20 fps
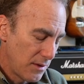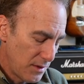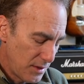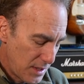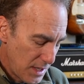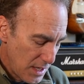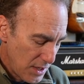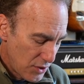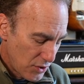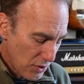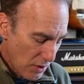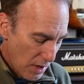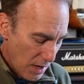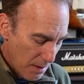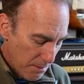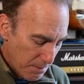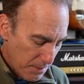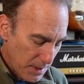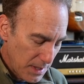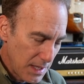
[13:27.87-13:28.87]
D
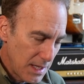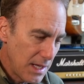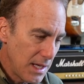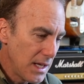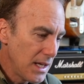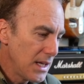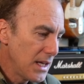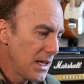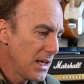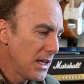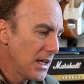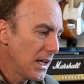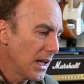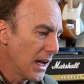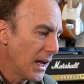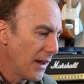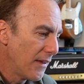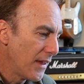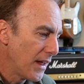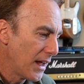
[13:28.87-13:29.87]
sharp, E,
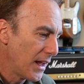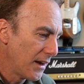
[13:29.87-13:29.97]
and